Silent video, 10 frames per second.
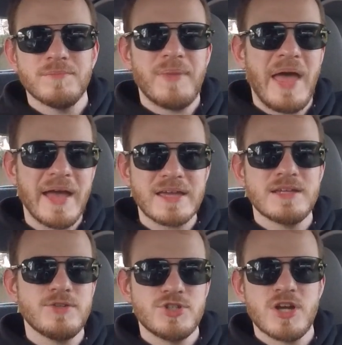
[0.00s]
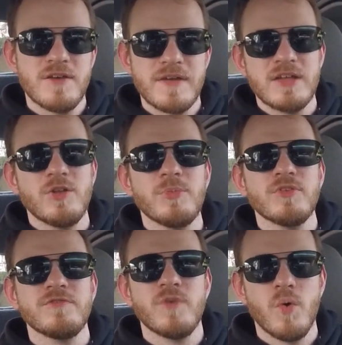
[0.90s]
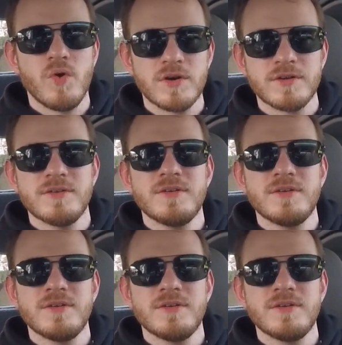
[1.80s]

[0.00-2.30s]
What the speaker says: package available for